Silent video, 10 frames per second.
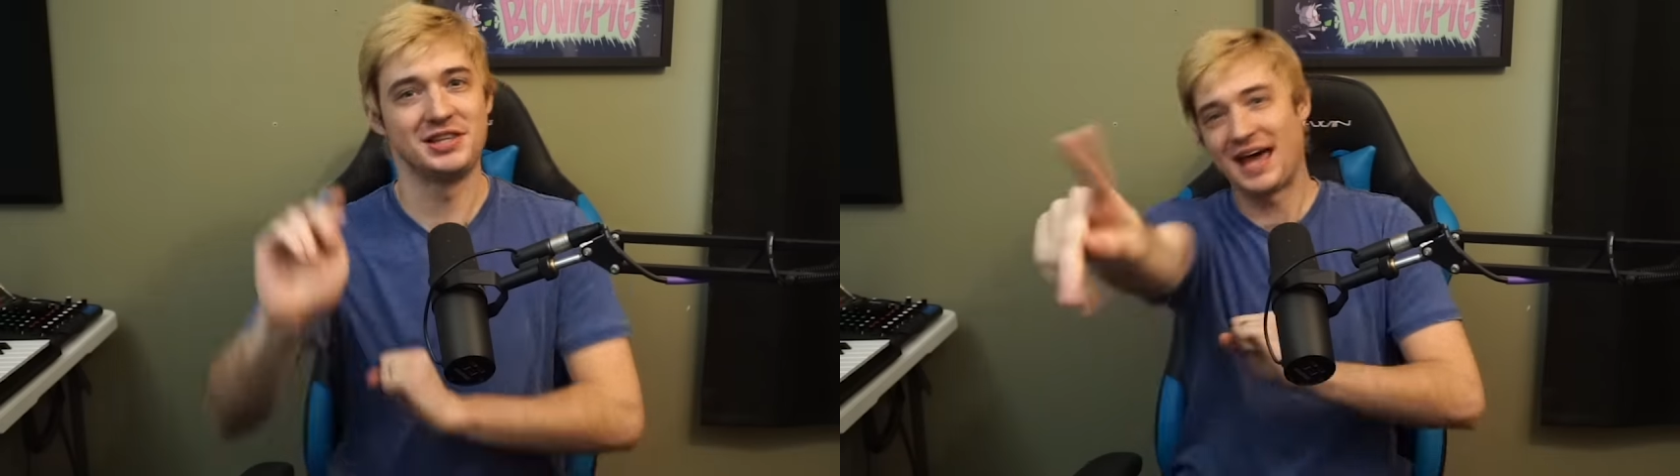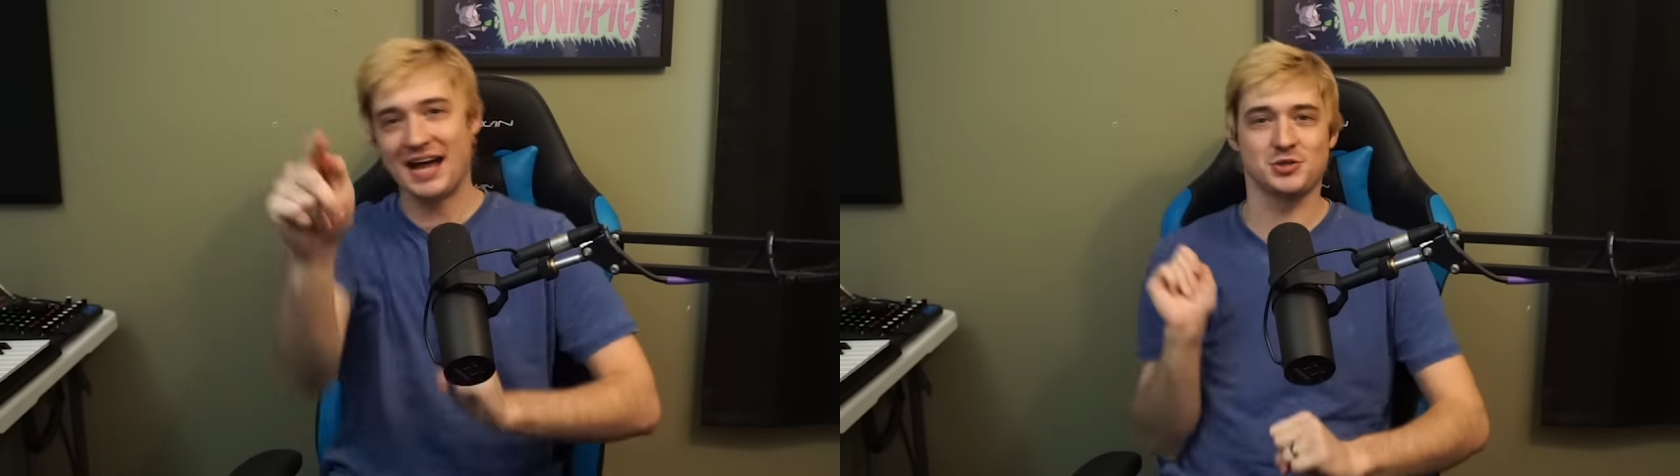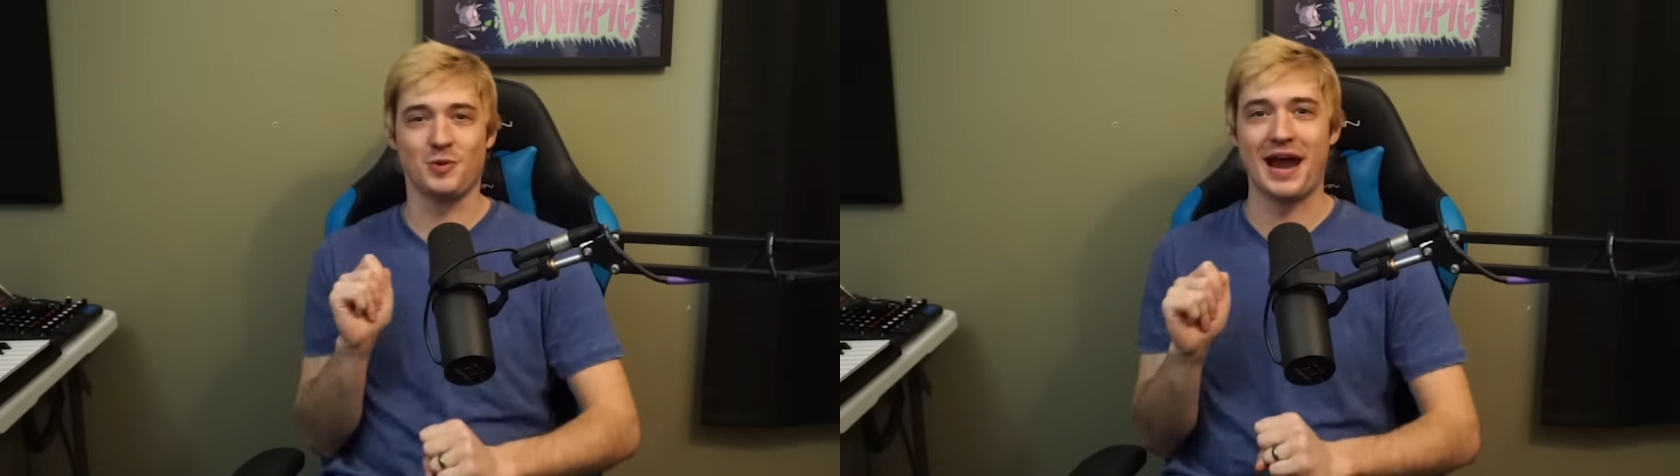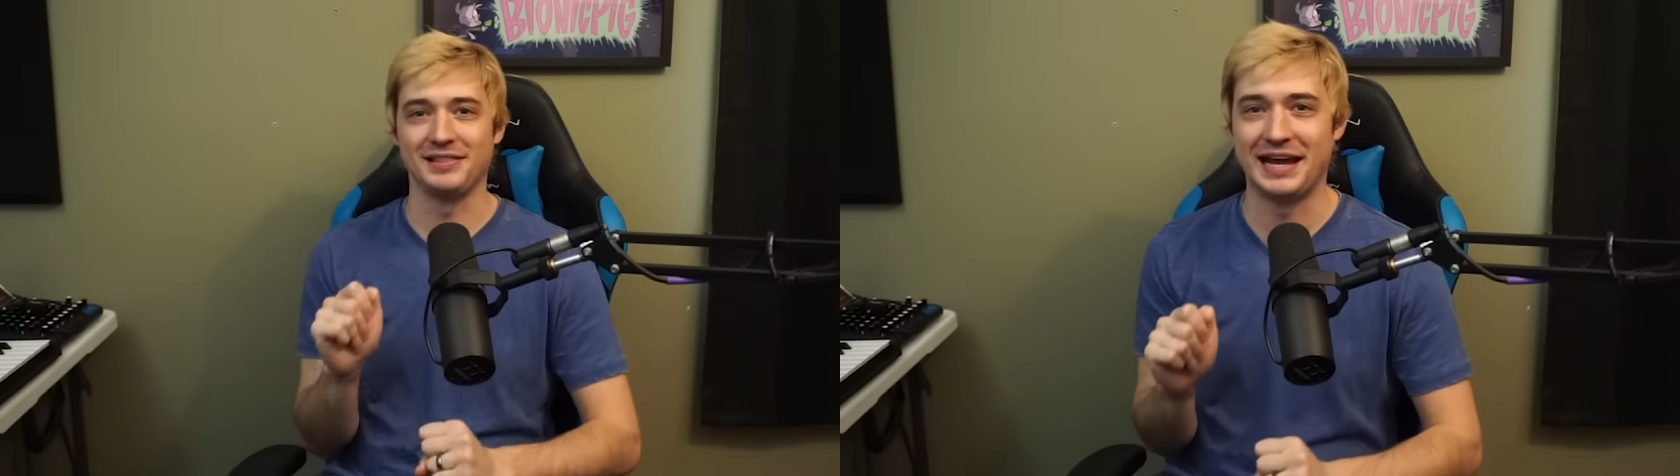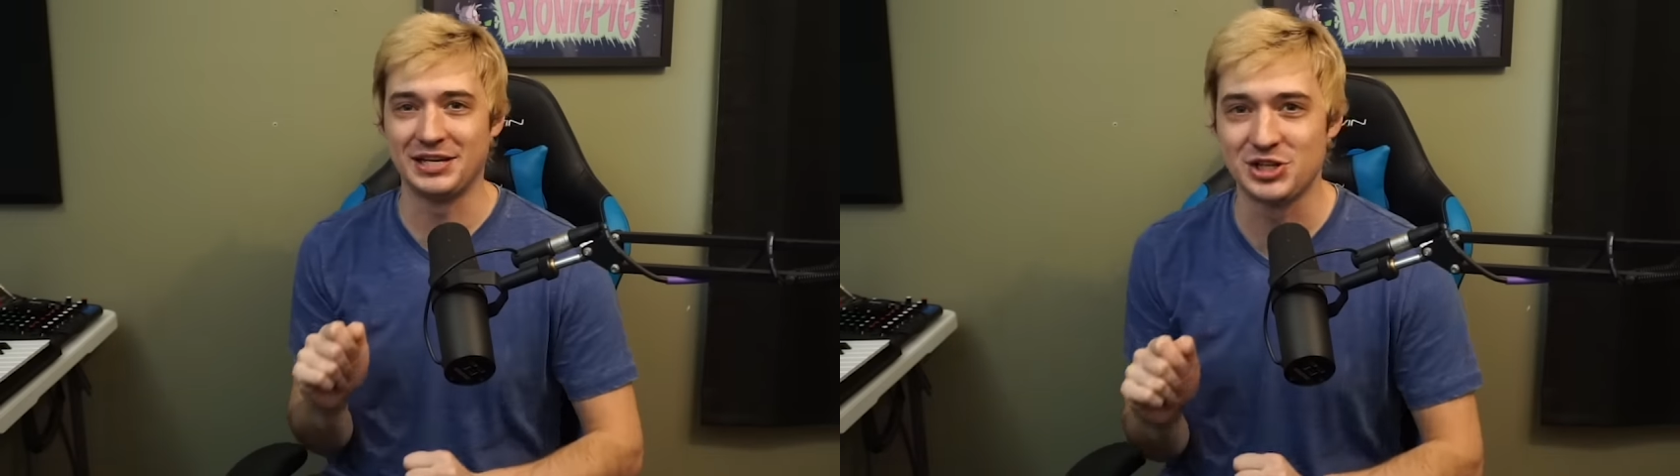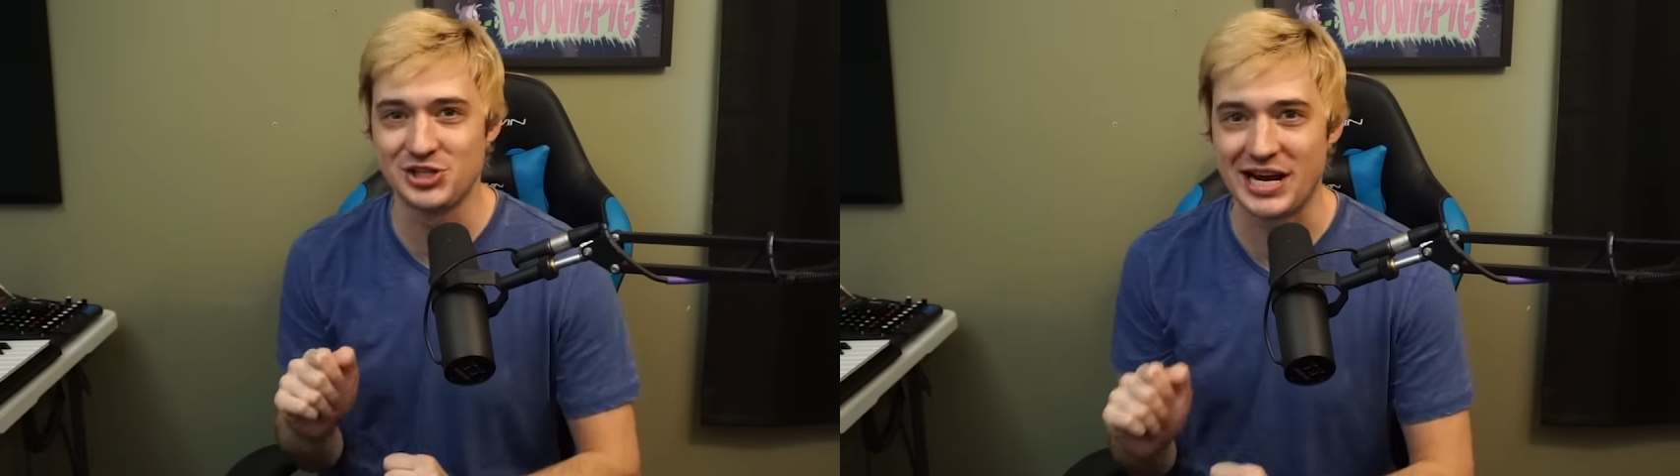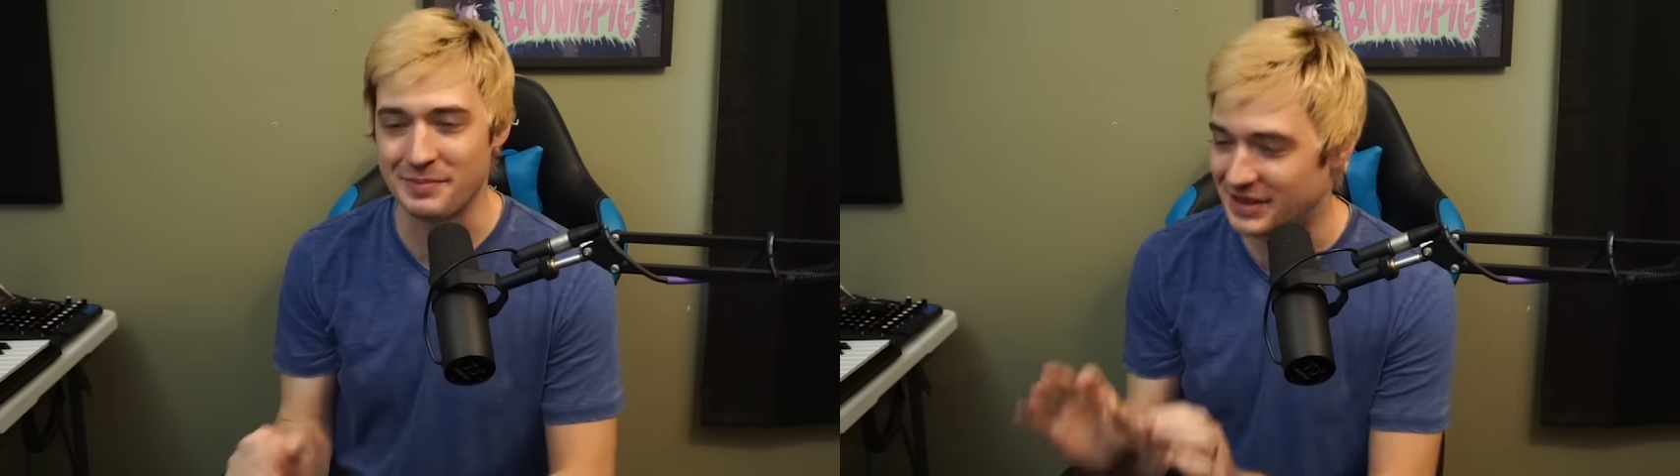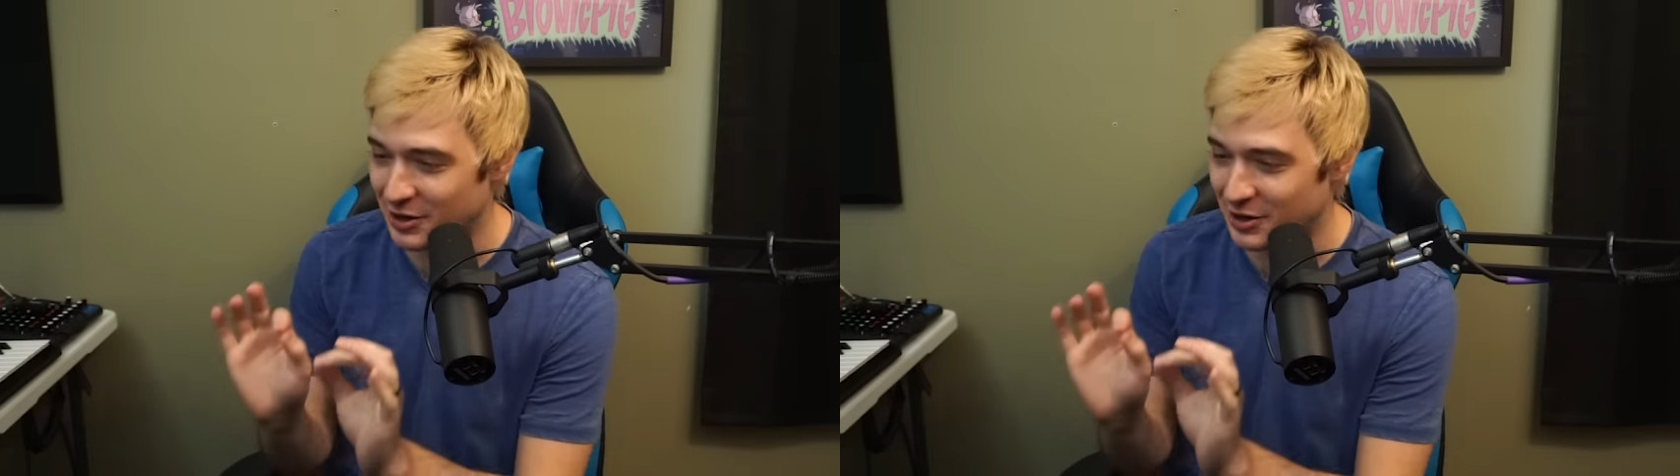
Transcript: That's right, ladies and gentlemen.